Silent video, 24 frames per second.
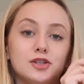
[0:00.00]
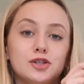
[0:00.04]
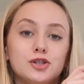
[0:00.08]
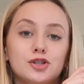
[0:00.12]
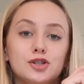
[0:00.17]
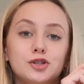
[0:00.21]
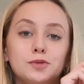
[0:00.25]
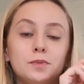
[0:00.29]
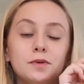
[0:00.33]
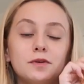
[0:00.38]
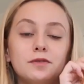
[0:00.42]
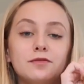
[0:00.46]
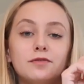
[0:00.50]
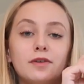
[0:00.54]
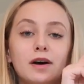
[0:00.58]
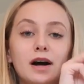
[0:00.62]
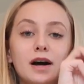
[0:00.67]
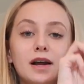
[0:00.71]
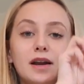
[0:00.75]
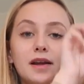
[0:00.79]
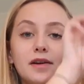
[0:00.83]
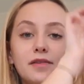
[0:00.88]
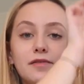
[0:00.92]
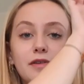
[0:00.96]
super
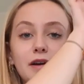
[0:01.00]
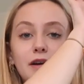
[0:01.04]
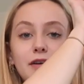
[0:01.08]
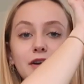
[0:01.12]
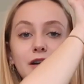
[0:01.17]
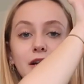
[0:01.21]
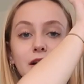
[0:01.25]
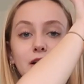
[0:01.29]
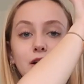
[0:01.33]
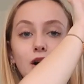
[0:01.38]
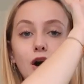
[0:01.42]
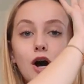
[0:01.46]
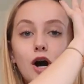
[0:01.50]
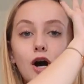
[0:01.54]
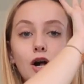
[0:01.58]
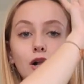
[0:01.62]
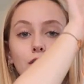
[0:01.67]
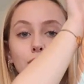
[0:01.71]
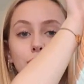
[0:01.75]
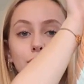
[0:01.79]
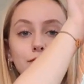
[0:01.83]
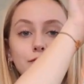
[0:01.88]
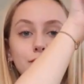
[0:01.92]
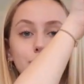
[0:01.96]
fun, very
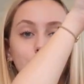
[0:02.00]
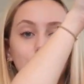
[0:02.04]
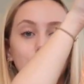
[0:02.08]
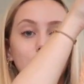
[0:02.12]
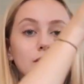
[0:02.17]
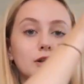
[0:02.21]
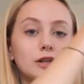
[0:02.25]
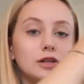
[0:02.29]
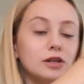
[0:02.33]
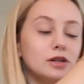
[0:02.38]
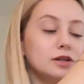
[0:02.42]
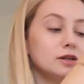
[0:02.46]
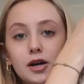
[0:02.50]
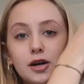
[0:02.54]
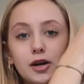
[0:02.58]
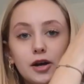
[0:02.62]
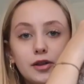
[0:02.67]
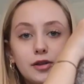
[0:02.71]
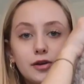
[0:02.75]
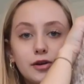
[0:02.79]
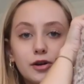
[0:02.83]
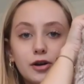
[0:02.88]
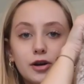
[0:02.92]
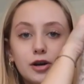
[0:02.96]
colorful.
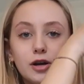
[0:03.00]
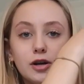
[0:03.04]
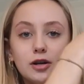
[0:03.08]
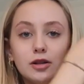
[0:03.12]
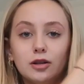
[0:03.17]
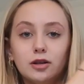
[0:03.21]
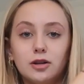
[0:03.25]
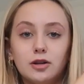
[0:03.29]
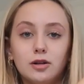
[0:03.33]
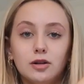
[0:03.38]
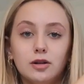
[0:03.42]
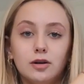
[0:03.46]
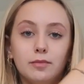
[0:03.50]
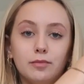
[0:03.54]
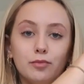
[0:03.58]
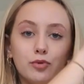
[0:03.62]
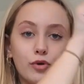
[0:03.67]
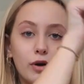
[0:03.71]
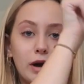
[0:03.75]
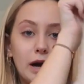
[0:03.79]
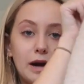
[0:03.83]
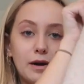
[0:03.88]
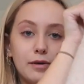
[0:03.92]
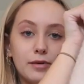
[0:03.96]
Another little
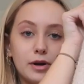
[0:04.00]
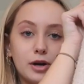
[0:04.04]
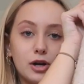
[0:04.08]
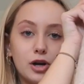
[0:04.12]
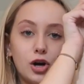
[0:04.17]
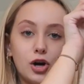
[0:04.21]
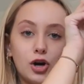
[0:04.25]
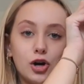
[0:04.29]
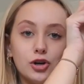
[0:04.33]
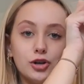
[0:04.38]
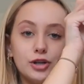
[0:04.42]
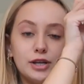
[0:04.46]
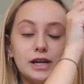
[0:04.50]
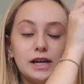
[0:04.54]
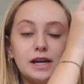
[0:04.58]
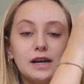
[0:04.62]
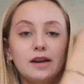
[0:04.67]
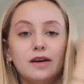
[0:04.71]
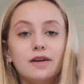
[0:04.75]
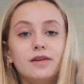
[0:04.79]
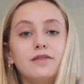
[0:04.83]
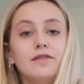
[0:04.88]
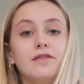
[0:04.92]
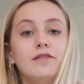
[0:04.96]
brown
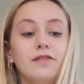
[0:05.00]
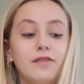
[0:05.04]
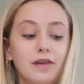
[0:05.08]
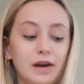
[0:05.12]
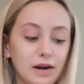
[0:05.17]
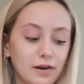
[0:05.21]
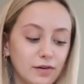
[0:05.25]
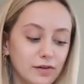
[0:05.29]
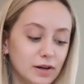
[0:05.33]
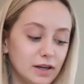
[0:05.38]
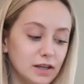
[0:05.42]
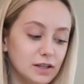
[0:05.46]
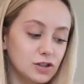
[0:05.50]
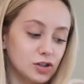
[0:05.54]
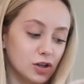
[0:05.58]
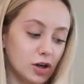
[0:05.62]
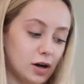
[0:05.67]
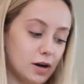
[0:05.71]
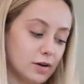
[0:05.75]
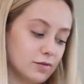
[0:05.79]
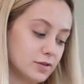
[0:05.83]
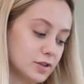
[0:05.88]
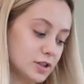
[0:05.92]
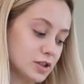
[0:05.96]
cardigan, very
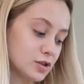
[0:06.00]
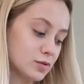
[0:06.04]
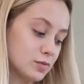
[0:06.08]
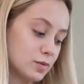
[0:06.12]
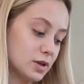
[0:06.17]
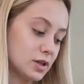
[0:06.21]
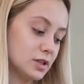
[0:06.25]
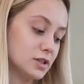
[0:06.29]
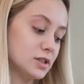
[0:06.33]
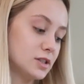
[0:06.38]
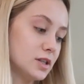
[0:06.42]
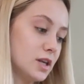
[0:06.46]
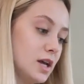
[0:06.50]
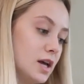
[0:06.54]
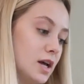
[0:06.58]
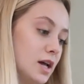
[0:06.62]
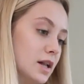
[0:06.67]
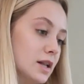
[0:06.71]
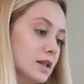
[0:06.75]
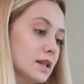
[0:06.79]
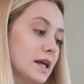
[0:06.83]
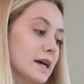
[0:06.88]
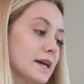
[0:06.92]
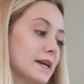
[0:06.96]
soft. This one is
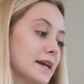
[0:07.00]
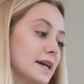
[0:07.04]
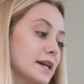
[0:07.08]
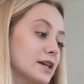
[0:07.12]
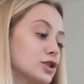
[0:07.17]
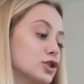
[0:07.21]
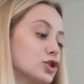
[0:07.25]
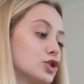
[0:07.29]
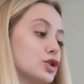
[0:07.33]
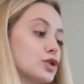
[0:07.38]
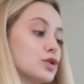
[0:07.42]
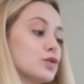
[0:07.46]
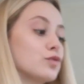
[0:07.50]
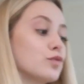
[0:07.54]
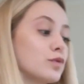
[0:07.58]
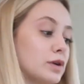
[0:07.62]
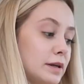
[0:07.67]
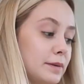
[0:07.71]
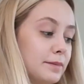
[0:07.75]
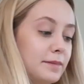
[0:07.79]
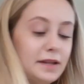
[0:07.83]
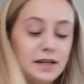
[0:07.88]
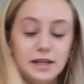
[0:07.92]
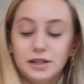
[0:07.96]
like
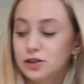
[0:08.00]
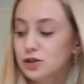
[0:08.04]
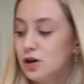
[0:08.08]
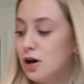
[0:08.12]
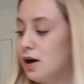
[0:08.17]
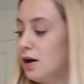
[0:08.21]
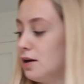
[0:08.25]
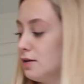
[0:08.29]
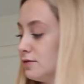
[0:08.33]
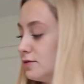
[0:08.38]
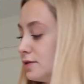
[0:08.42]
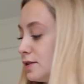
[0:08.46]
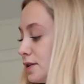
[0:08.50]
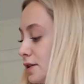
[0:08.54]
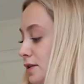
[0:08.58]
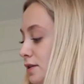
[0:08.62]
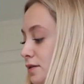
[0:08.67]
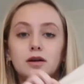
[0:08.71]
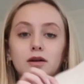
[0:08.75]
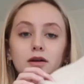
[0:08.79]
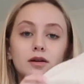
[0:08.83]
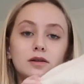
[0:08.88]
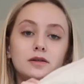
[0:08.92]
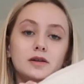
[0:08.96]
extremely soft.
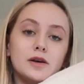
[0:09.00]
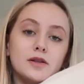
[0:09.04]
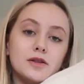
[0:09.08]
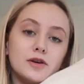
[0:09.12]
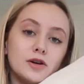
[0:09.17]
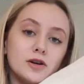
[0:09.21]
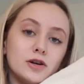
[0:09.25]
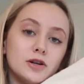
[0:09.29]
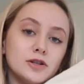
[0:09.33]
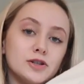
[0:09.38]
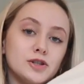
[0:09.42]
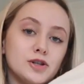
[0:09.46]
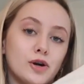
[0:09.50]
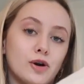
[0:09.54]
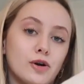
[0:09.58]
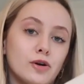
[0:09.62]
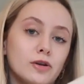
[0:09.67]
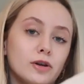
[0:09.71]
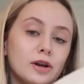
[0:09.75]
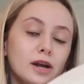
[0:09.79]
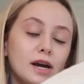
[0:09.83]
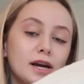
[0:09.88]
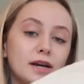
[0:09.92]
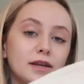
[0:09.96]
Another
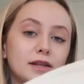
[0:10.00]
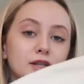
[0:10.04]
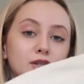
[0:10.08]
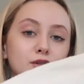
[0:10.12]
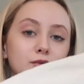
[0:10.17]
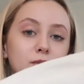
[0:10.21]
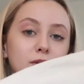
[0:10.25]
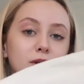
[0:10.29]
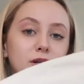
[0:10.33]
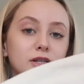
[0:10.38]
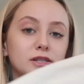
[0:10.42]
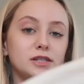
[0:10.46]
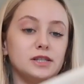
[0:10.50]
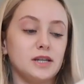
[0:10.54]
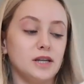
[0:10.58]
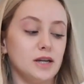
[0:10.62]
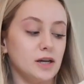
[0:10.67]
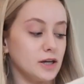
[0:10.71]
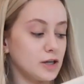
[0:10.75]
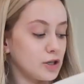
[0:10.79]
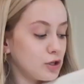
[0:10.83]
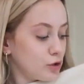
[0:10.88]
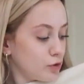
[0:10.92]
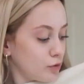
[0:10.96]
turtleneck, this one is in
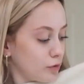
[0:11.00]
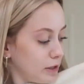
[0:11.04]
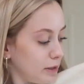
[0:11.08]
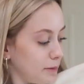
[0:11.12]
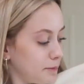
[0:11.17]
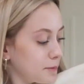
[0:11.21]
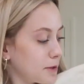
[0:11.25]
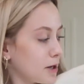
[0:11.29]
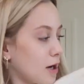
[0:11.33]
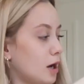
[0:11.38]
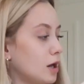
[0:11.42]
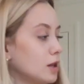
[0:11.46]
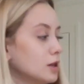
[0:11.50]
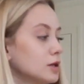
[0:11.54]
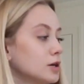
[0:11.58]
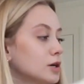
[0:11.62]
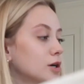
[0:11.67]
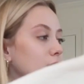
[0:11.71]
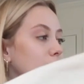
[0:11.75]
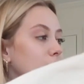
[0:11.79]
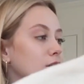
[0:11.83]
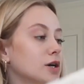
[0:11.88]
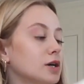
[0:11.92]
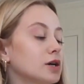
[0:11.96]
a cream
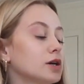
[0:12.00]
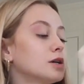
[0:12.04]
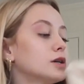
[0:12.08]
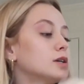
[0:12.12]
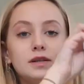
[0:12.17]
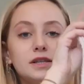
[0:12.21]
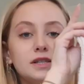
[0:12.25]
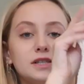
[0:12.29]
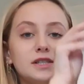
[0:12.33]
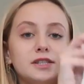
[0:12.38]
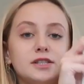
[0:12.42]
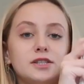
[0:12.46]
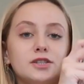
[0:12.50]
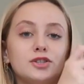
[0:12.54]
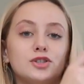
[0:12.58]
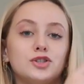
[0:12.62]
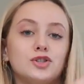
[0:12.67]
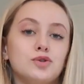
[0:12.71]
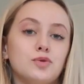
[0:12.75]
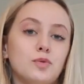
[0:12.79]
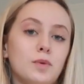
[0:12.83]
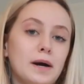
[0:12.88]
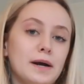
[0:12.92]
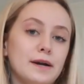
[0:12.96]
color. This
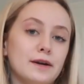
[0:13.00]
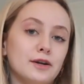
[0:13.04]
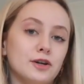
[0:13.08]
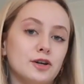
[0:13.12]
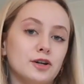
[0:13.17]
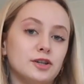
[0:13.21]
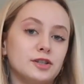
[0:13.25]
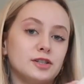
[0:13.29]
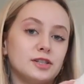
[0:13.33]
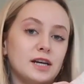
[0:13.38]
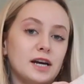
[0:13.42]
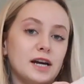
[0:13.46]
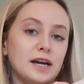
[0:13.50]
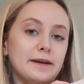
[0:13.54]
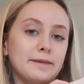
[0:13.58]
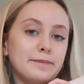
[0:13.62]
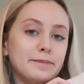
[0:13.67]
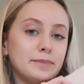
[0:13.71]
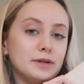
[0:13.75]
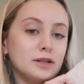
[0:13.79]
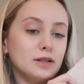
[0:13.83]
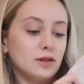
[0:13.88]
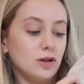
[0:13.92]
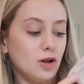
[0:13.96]
sweater type
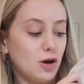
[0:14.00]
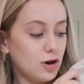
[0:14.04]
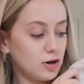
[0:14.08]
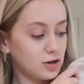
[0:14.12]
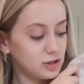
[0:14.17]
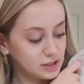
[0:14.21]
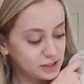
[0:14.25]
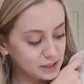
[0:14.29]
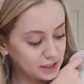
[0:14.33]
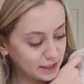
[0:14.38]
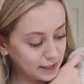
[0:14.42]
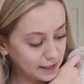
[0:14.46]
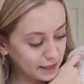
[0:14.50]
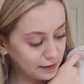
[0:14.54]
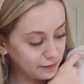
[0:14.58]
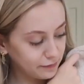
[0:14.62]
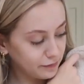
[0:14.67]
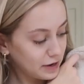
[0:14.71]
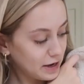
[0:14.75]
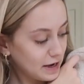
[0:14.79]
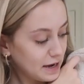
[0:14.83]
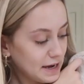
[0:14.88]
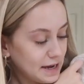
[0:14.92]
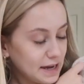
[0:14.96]
long
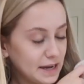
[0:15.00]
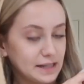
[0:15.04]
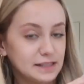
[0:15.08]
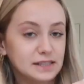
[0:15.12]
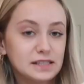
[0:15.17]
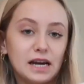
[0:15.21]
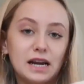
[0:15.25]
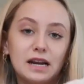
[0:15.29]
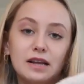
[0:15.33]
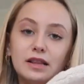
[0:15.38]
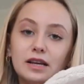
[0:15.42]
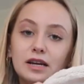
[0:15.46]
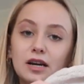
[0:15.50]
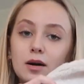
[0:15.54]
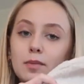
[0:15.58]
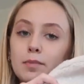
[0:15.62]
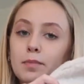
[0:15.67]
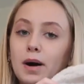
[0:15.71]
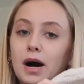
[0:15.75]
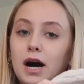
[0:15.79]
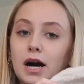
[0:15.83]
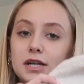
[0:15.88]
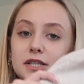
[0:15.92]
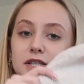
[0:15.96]
sleeve, it's kind of like a
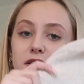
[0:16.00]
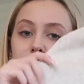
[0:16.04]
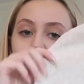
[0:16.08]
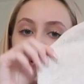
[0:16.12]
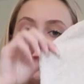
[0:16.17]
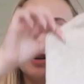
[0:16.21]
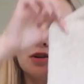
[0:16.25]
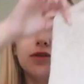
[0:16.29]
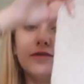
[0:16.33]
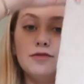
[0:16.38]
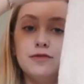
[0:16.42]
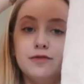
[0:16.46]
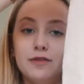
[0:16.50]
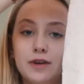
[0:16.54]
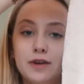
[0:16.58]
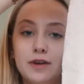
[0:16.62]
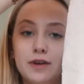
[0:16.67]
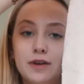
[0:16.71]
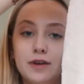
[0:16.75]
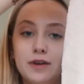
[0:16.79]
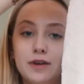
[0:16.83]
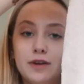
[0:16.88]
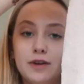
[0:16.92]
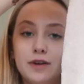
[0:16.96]
boxier
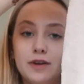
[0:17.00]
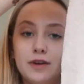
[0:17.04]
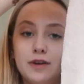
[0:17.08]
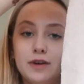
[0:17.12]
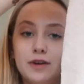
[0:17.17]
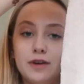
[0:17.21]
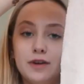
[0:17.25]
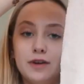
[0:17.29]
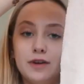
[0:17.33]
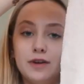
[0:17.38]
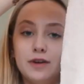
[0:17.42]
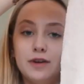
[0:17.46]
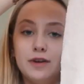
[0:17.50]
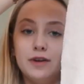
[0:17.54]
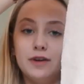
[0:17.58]
fit. Little